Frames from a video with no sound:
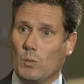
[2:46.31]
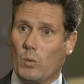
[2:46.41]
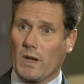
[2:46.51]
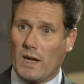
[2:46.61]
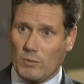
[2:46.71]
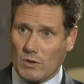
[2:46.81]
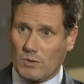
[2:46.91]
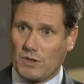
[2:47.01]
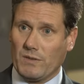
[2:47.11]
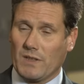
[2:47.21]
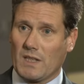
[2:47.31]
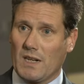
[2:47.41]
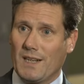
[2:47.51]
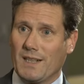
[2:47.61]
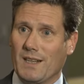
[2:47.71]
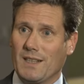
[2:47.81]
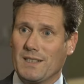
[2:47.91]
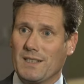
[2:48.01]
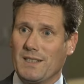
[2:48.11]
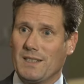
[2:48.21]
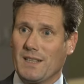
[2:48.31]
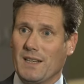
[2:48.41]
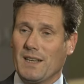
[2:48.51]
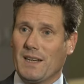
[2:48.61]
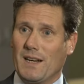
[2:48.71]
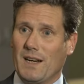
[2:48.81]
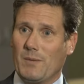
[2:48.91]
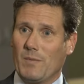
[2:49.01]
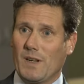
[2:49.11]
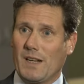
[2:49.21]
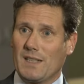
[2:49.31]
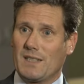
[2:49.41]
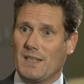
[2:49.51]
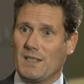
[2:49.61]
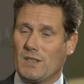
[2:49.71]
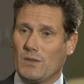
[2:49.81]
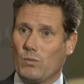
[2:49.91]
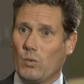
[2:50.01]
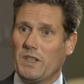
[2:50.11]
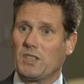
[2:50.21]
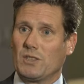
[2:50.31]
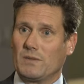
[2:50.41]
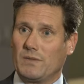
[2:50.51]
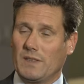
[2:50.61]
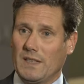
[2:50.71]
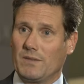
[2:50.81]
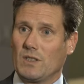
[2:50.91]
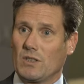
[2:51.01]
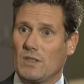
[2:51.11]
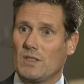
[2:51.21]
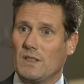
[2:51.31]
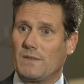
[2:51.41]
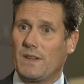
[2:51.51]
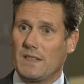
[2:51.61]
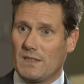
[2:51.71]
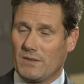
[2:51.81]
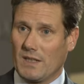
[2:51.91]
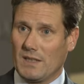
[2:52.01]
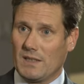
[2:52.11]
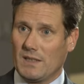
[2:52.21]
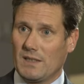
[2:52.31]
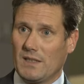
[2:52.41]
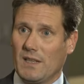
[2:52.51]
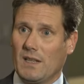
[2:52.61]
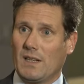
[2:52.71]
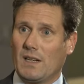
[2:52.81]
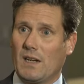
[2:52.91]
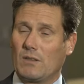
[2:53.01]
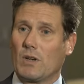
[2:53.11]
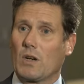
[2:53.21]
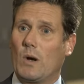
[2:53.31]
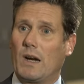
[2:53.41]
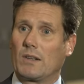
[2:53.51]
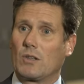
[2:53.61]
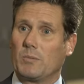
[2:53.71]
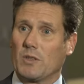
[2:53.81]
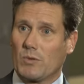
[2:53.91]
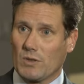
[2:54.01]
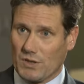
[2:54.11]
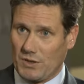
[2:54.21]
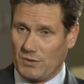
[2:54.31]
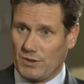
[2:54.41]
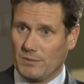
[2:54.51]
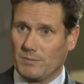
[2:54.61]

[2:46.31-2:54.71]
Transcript: What I want to achieve in the guidelines is a sense of which of even the grossly offensive cases require a criminal prosecution.